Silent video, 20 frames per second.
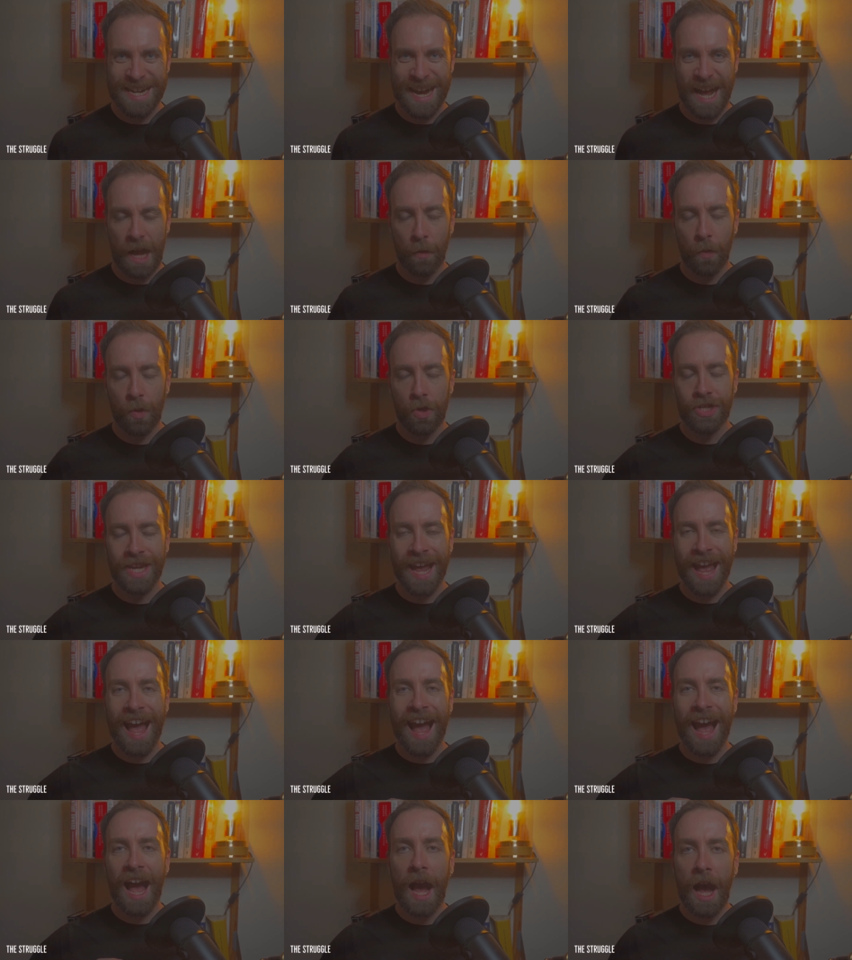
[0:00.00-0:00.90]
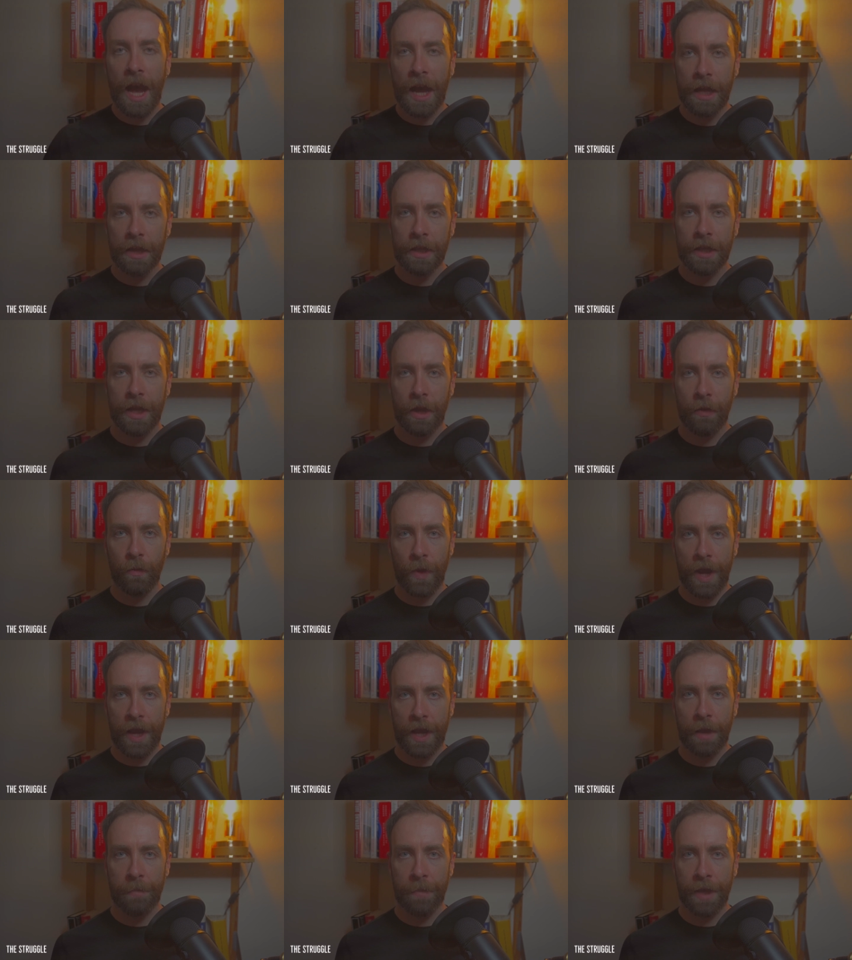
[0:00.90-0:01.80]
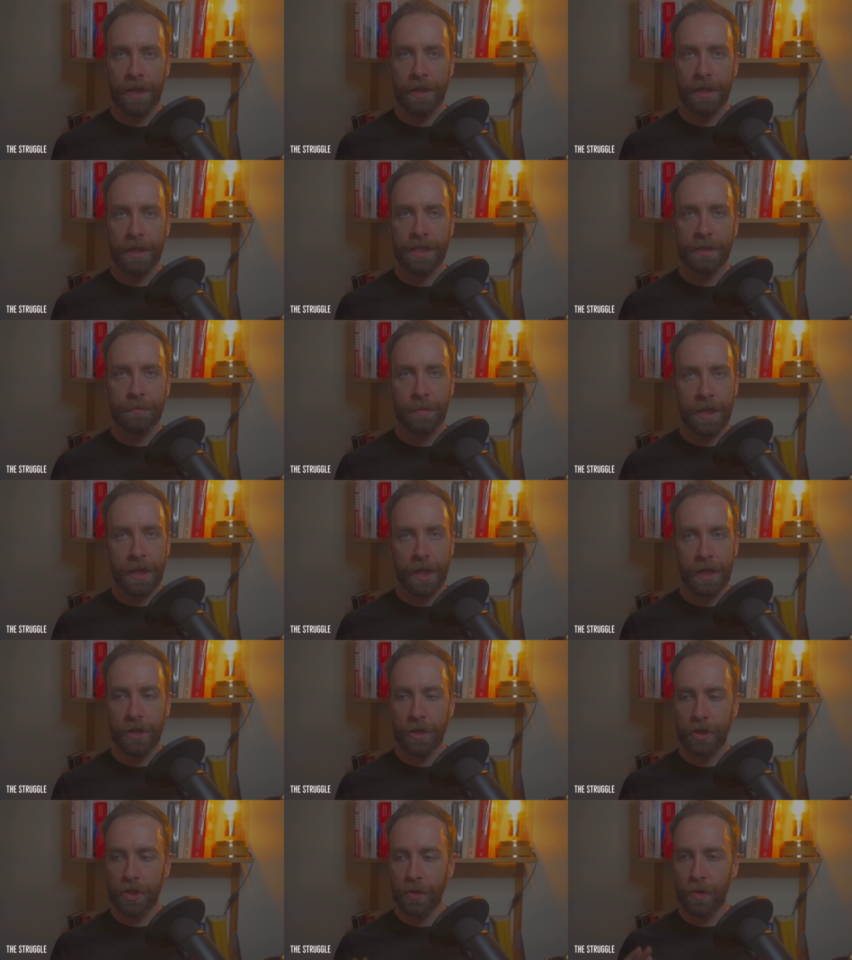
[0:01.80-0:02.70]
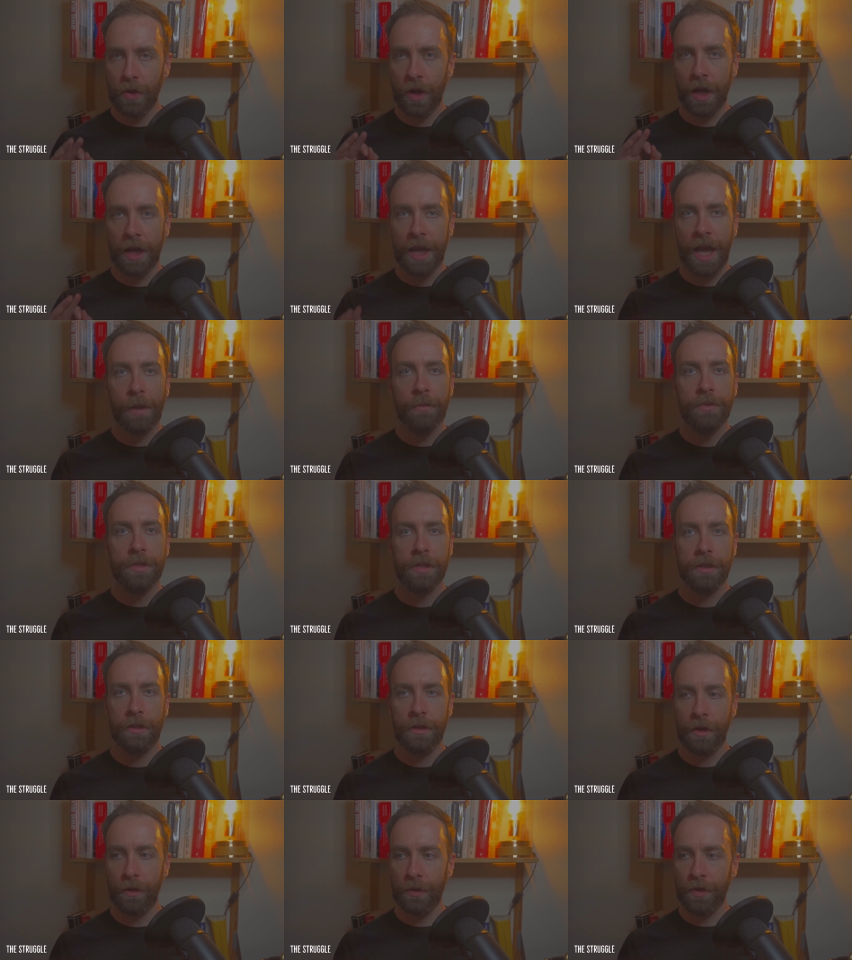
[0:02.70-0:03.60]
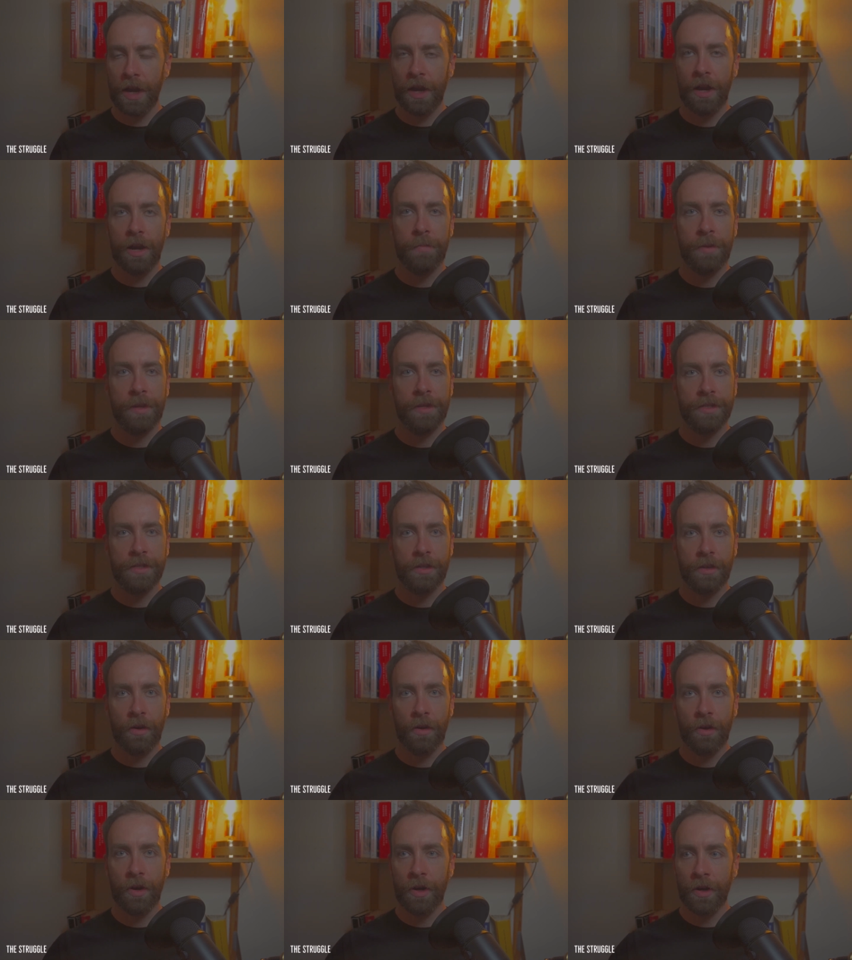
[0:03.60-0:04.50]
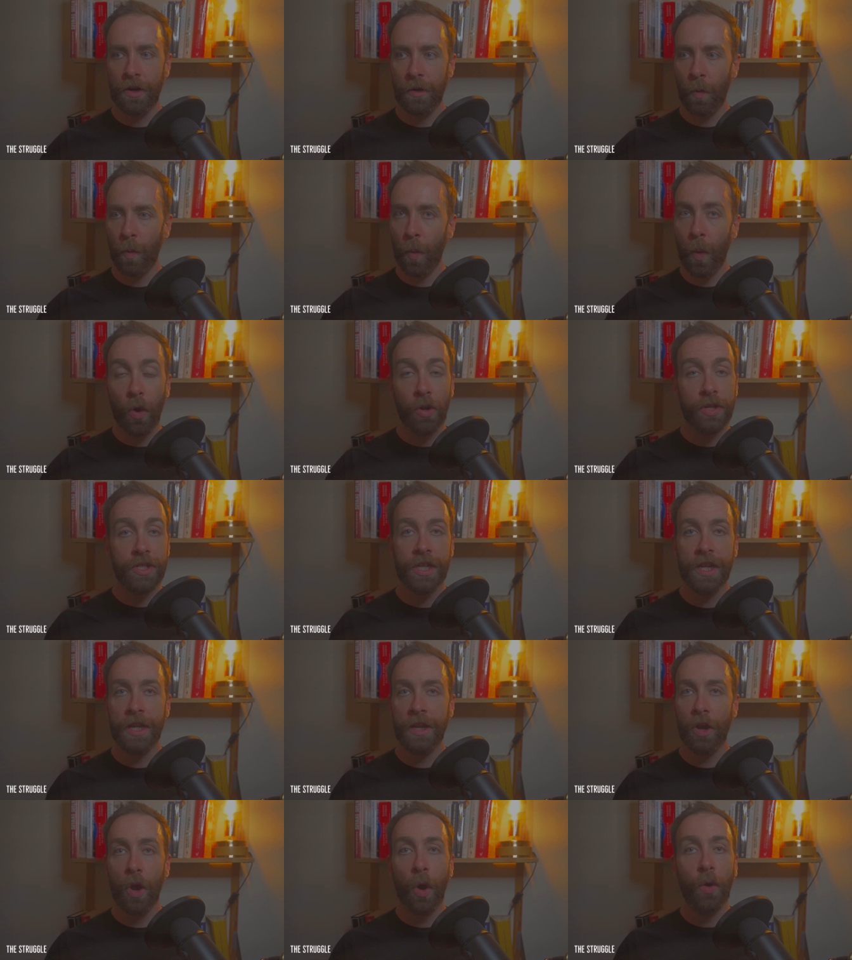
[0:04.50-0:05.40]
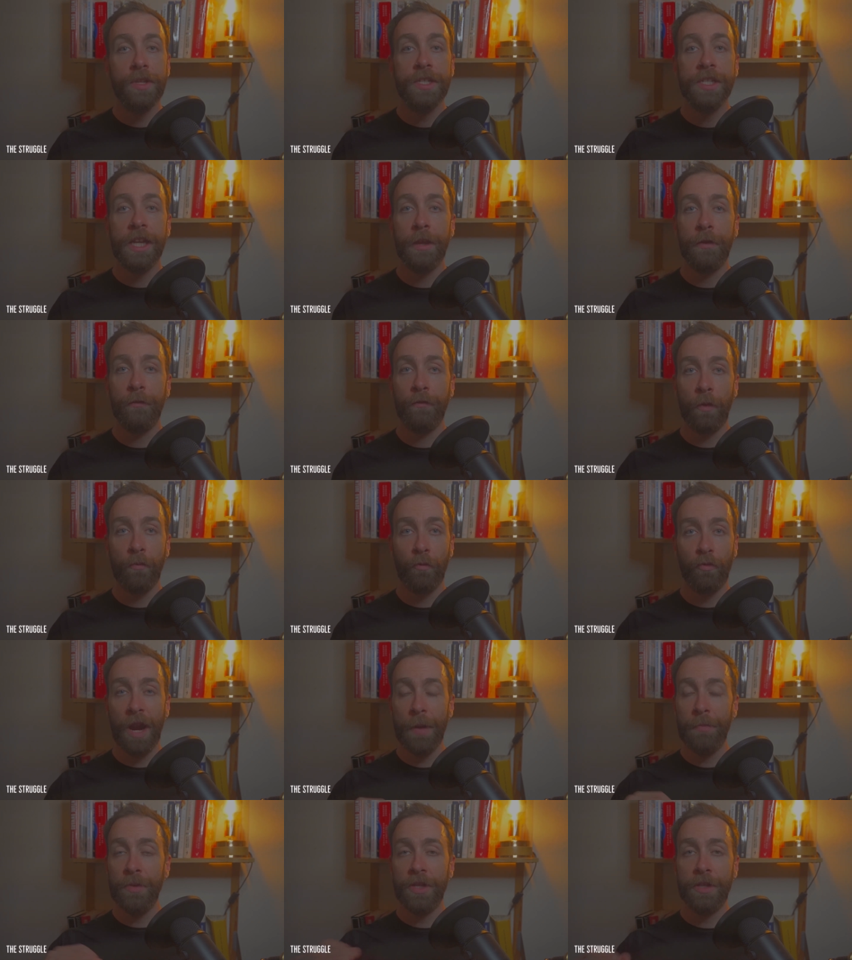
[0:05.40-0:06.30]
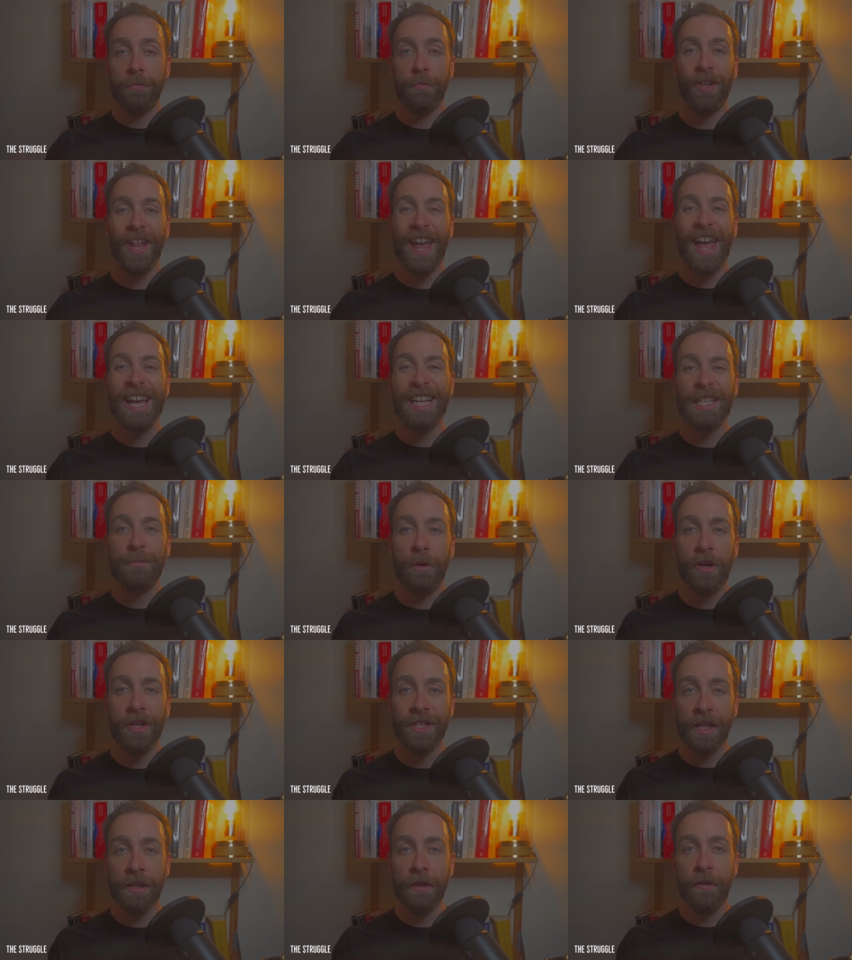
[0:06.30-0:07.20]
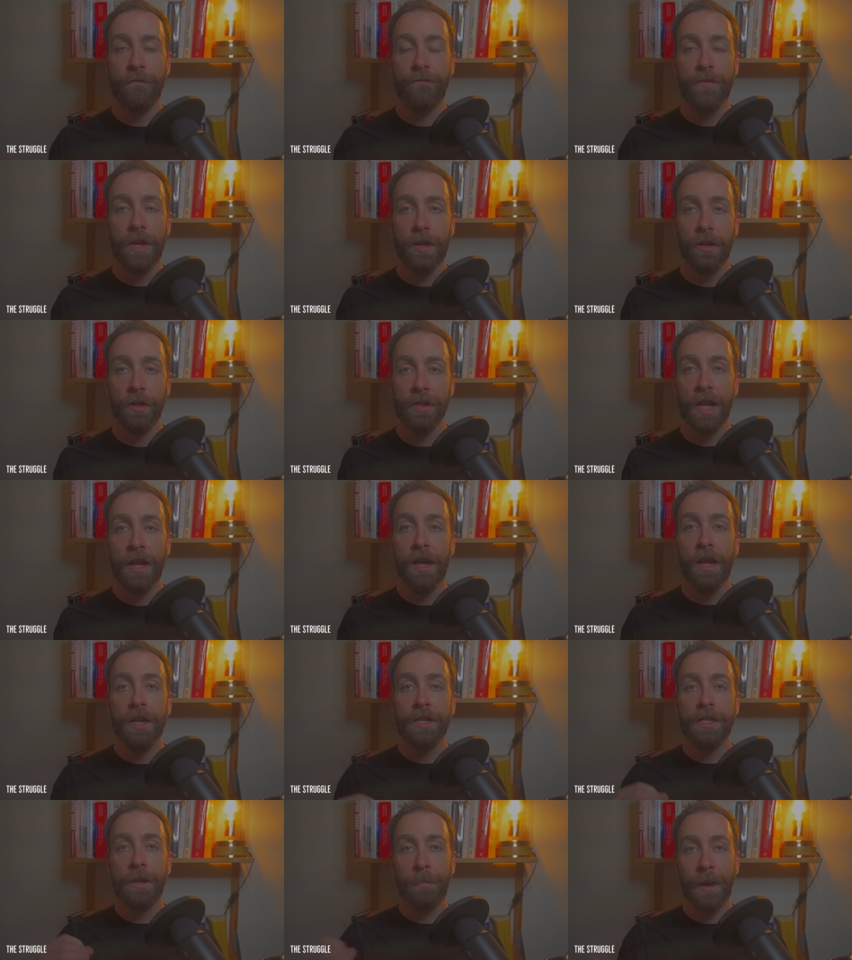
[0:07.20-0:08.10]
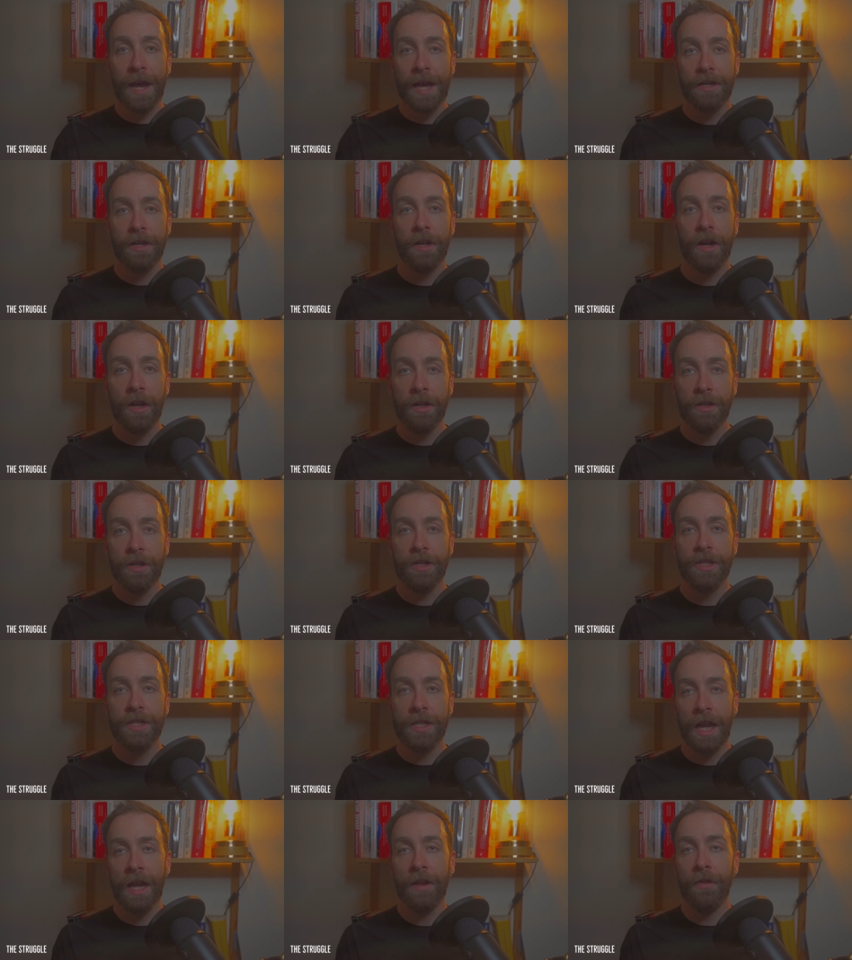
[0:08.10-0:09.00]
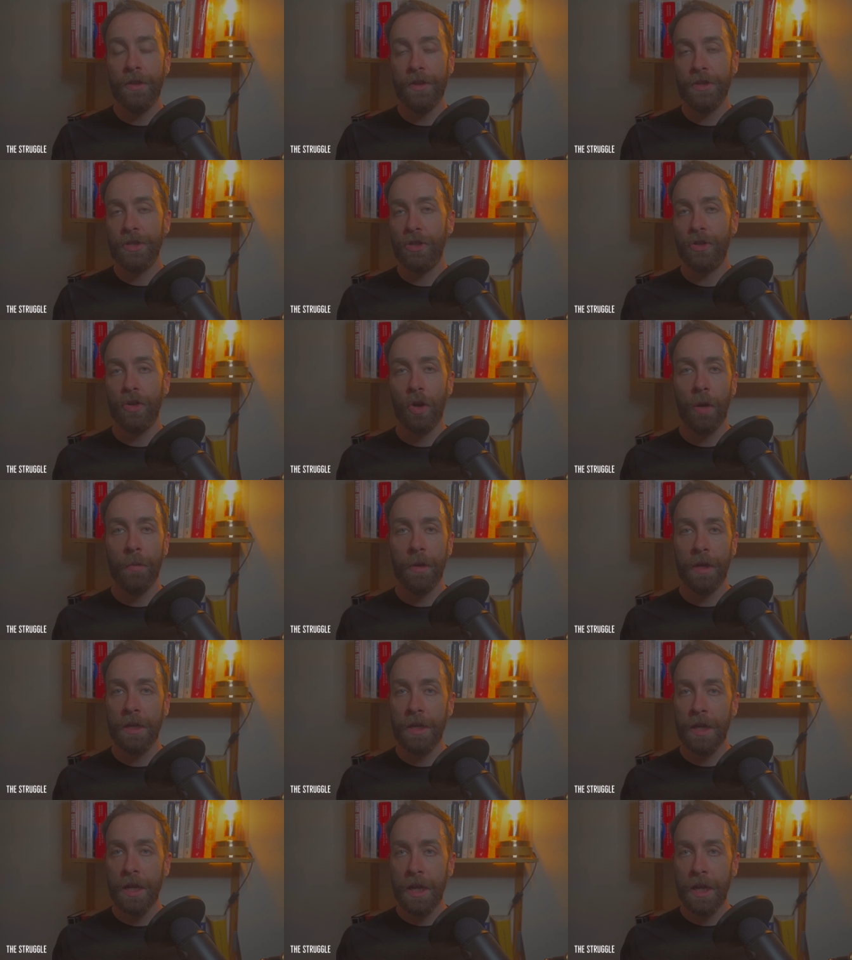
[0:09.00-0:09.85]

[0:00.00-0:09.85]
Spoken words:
I would highly recommend speaking to a counsellor, therapist, or watching content from reputable experts in the field to better understand this trauma.